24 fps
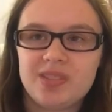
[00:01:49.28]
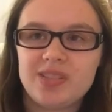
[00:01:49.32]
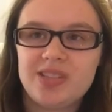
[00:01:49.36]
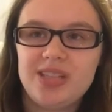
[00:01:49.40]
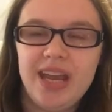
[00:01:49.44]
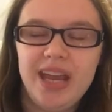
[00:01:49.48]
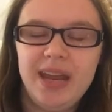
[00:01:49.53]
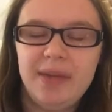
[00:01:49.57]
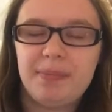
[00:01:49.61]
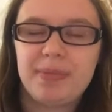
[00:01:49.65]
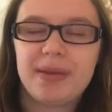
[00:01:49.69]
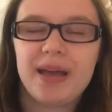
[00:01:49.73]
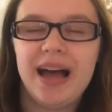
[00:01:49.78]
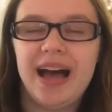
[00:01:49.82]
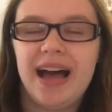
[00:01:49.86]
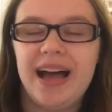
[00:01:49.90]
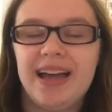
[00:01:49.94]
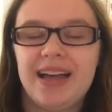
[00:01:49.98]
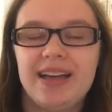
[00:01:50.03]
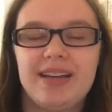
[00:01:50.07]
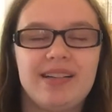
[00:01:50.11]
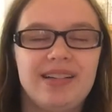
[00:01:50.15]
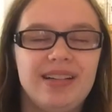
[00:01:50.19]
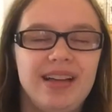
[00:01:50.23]
Tape
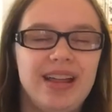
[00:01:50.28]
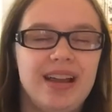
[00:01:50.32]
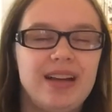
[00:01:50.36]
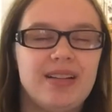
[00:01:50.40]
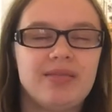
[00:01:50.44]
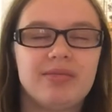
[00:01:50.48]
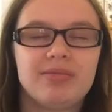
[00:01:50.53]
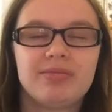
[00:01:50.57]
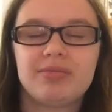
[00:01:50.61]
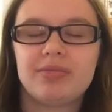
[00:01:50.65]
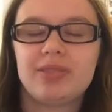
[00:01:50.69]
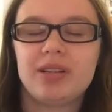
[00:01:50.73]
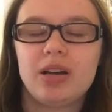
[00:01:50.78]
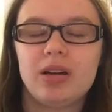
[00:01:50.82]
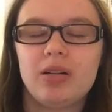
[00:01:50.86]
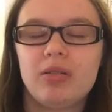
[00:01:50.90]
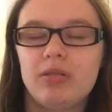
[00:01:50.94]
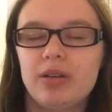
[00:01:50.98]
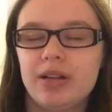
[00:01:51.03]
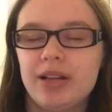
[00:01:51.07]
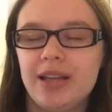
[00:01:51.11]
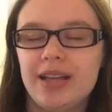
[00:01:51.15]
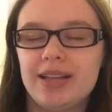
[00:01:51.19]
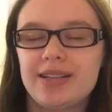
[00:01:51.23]
guy, I don't know
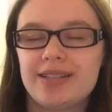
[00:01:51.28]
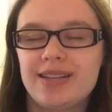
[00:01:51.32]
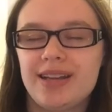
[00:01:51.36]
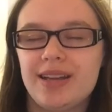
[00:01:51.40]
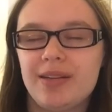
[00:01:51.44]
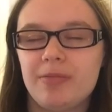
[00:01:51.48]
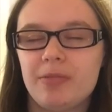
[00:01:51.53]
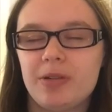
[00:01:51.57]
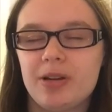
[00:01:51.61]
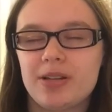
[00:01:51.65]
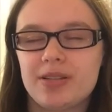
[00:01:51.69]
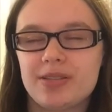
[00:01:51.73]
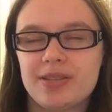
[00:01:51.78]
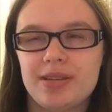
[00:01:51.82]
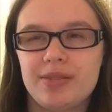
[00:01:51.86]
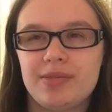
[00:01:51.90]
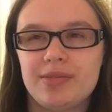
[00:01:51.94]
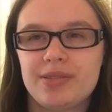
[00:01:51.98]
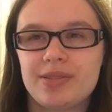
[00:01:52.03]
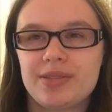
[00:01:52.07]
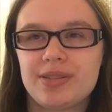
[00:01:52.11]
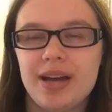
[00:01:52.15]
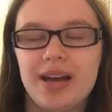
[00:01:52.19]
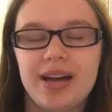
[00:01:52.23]
what his name was. It
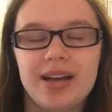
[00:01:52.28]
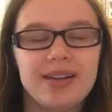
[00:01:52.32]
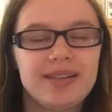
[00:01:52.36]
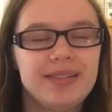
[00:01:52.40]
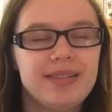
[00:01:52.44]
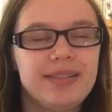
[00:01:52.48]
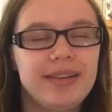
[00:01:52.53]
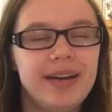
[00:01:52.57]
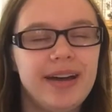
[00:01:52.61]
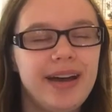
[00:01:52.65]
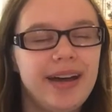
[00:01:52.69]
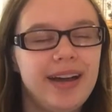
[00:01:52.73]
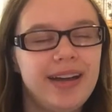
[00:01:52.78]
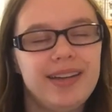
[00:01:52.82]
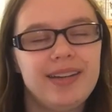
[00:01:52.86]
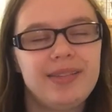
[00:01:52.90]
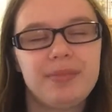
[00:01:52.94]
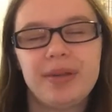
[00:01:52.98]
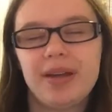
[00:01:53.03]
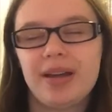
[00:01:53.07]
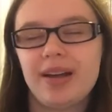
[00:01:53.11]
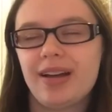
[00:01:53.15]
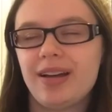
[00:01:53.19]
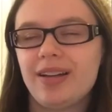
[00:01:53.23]
was Hante,
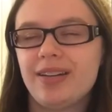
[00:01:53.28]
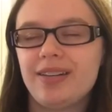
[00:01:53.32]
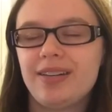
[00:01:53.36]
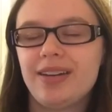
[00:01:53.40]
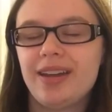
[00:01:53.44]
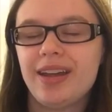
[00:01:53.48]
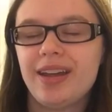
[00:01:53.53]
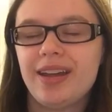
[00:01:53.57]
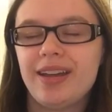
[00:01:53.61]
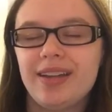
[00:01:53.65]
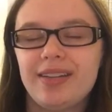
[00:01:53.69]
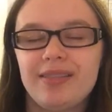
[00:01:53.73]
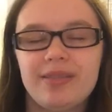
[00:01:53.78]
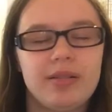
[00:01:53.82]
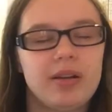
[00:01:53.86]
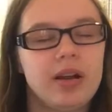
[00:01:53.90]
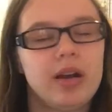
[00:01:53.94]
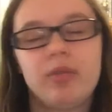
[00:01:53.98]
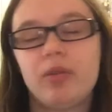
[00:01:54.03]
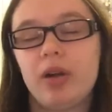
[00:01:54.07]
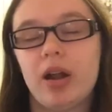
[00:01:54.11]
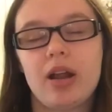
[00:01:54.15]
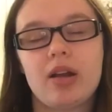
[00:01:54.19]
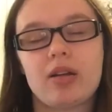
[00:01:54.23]

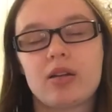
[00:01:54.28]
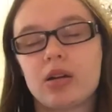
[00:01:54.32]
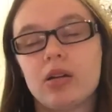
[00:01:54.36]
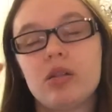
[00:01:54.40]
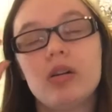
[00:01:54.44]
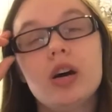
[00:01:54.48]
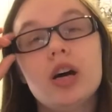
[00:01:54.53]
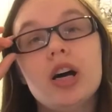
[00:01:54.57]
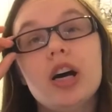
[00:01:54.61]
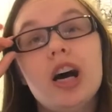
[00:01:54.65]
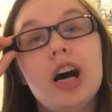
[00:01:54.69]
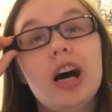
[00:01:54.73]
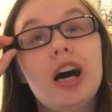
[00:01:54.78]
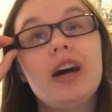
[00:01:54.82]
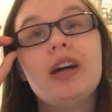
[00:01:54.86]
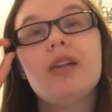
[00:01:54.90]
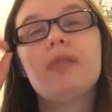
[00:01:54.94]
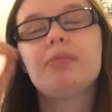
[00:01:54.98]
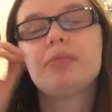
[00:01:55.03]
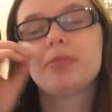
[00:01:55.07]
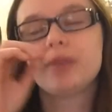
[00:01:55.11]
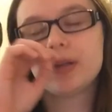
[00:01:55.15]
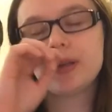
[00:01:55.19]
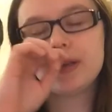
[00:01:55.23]
whatever, I don't know.
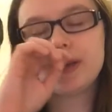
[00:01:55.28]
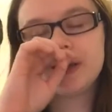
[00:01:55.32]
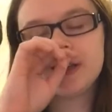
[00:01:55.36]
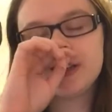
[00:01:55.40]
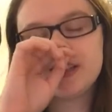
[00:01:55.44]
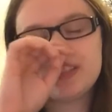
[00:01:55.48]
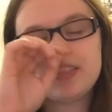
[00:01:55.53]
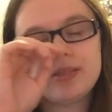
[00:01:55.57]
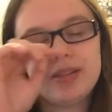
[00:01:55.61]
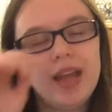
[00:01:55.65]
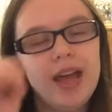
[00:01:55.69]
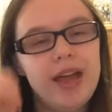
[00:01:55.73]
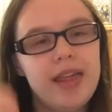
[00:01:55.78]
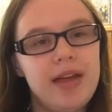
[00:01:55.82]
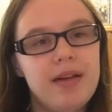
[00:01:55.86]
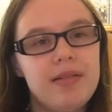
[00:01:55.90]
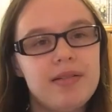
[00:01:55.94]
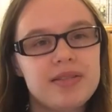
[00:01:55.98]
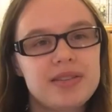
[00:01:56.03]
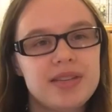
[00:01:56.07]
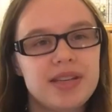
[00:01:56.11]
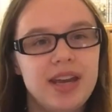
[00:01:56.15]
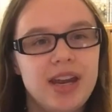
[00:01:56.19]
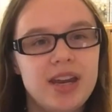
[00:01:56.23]
That
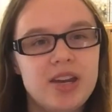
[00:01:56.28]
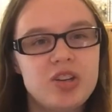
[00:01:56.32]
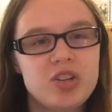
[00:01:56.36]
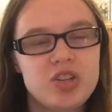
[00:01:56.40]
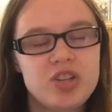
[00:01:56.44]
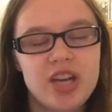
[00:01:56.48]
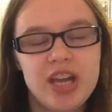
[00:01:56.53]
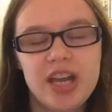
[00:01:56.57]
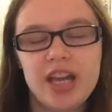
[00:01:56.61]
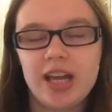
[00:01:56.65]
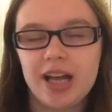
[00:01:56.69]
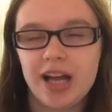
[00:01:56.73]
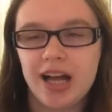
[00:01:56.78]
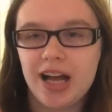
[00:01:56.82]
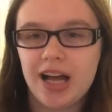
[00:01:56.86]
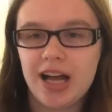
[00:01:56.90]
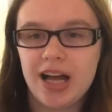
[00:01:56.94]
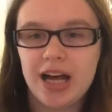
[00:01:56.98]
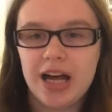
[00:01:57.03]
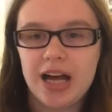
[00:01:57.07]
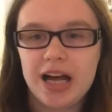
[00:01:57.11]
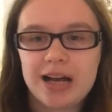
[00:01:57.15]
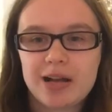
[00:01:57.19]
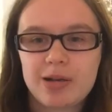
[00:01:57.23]
was an interesting,
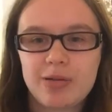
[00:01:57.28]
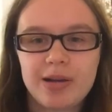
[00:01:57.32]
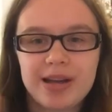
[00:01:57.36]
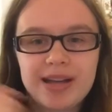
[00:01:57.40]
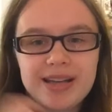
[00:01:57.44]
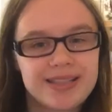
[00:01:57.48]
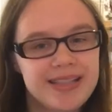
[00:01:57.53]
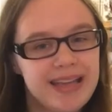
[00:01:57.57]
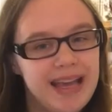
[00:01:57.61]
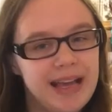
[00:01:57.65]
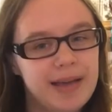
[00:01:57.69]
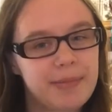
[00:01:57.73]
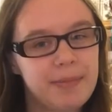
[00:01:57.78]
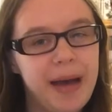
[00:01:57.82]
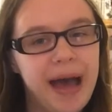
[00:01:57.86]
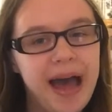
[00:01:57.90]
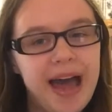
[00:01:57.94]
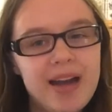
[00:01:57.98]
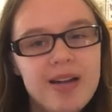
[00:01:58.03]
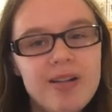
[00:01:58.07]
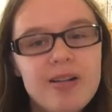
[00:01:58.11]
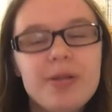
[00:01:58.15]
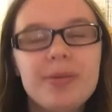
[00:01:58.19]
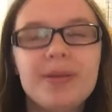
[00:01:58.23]
quick as heck
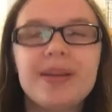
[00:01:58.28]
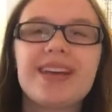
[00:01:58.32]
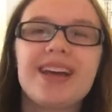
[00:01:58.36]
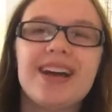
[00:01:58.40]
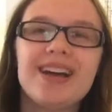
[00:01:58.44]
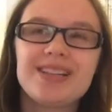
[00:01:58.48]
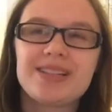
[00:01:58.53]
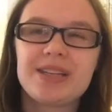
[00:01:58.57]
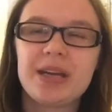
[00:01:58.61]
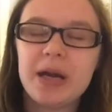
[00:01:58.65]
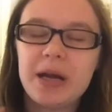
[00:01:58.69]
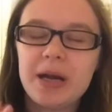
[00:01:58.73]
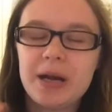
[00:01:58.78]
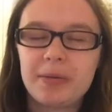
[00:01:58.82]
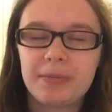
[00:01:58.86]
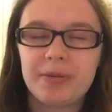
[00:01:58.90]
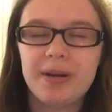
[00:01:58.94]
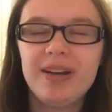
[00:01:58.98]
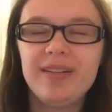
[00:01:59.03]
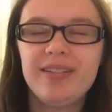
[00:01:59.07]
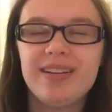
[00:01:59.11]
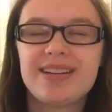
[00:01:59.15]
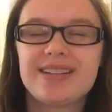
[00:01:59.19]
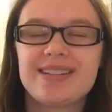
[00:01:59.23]
battle, because
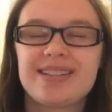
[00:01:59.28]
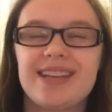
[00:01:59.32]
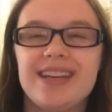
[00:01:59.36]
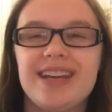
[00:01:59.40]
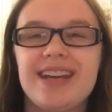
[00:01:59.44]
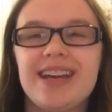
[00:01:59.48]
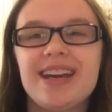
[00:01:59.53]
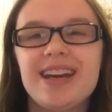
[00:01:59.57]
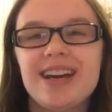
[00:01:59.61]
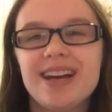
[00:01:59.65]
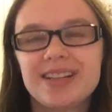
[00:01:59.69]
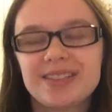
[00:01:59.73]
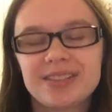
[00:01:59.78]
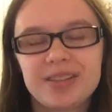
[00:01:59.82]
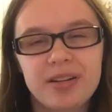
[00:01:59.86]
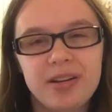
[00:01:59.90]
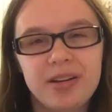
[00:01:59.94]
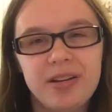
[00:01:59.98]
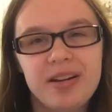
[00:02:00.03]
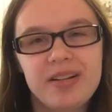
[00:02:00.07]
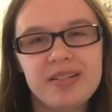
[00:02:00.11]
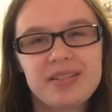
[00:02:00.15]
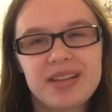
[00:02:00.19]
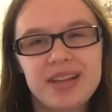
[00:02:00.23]
previously,
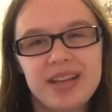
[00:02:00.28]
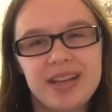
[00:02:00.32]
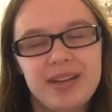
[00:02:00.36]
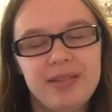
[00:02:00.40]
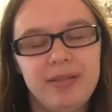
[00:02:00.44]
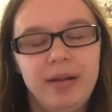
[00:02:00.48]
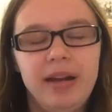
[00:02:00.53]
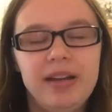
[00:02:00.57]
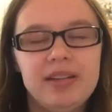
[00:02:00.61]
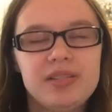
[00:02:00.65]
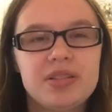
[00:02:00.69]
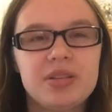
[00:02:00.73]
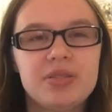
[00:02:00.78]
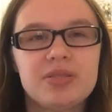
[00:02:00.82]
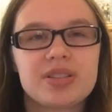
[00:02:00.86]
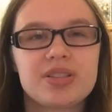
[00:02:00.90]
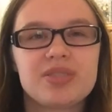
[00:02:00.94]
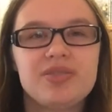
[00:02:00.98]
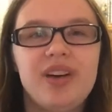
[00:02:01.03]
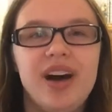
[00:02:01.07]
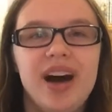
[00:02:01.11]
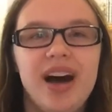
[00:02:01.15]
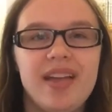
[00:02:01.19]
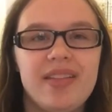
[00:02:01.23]
Todoroki ran to
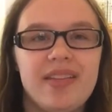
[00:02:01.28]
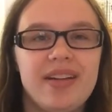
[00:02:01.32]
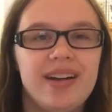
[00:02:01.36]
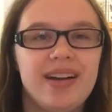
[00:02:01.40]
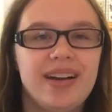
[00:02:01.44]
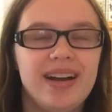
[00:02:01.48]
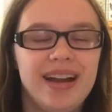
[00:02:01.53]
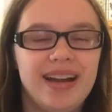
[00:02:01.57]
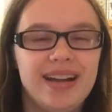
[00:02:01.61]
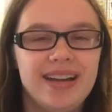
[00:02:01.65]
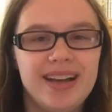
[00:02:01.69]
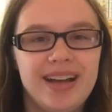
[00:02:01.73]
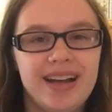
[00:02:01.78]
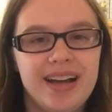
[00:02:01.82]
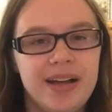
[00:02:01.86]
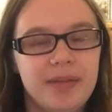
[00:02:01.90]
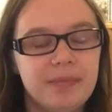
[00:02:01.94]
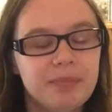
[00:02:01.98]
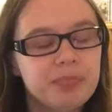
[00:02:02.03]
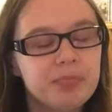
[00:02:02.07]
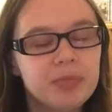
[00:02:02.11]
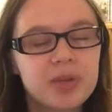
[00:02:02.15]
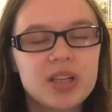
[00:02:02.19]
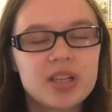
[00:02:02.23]
his father, and,
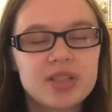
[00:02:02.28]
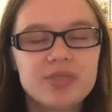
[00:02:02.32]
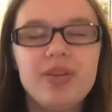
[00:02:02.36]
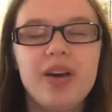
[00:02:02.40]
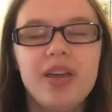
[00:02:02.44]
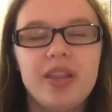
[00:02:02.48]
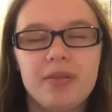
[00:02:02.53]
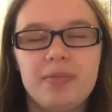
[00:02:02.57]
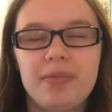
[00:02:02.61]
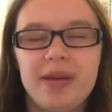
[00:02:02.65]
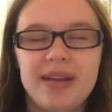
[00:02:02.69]
his father